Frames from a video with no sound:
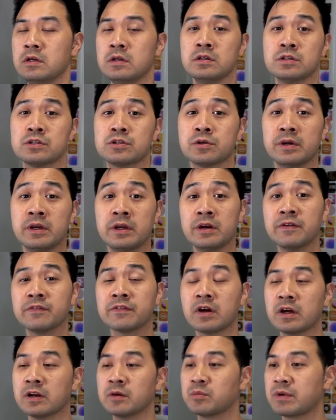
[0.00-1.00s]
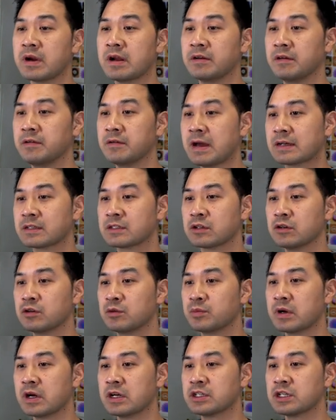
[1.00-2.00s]
So here I've got a brand new
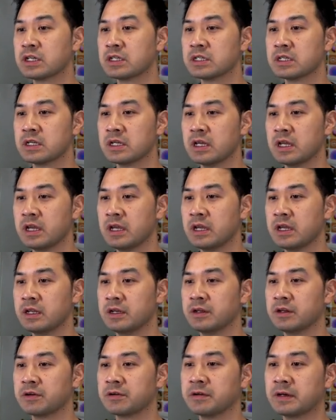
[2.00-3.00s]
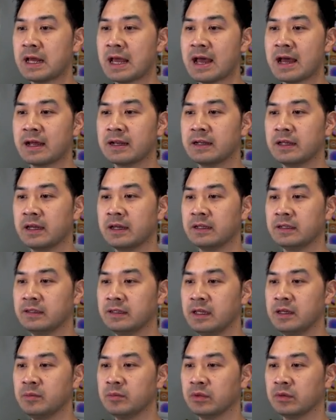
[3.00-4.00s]
Xcode project, and you're going to add a
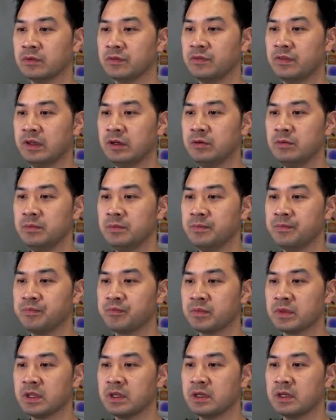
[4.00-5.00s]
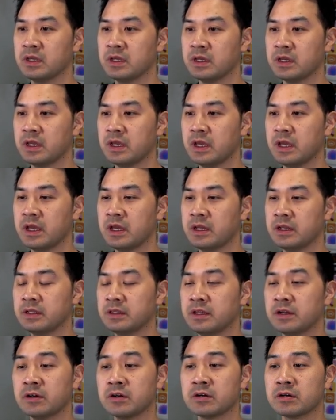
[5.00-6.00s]
label view.
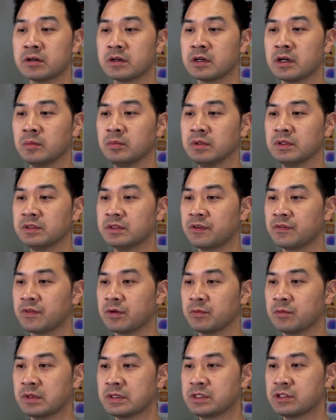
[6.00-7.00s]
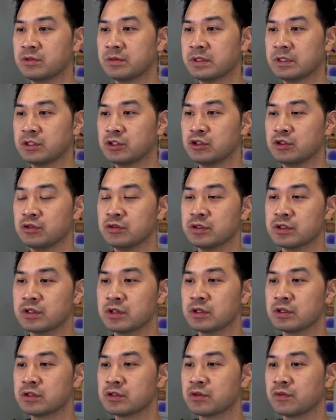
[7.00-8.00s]
And there are a couple of different ones you can
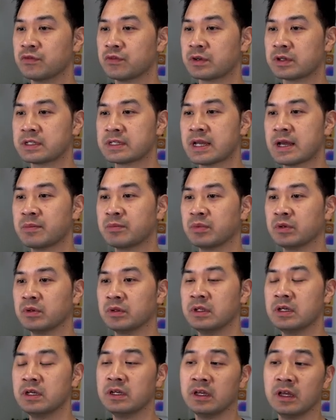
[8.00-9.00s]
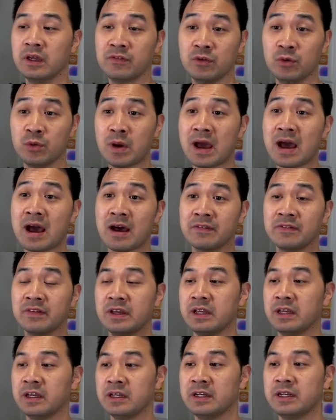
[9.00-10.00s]
choose. So for example, if you have
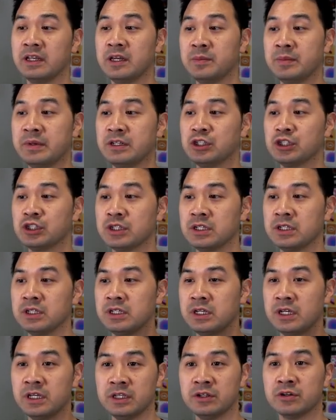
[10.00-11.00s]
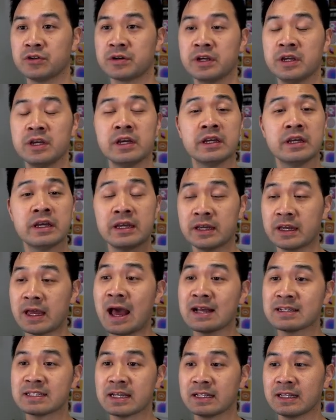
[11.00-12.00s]
an image in your
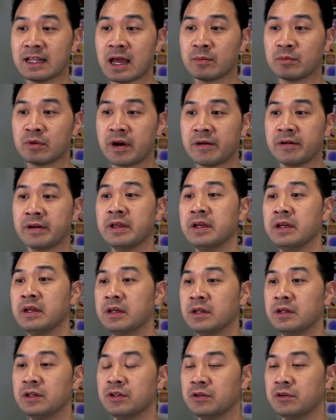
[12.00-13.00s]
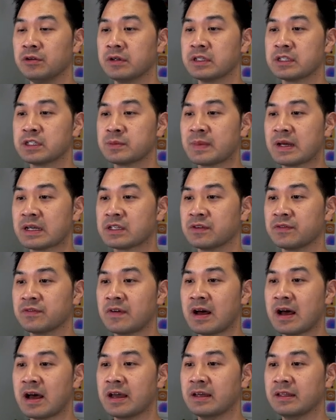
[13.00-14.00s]
asset library, you can
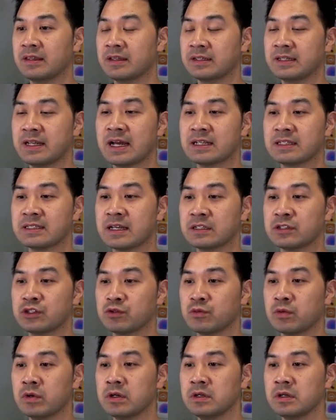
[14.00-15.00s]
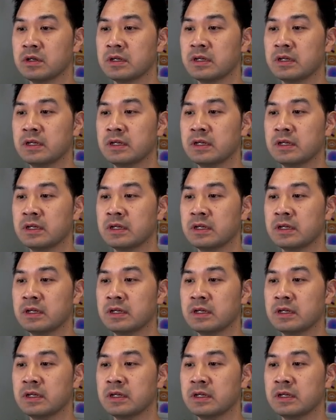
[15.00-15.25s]
specify the text that you want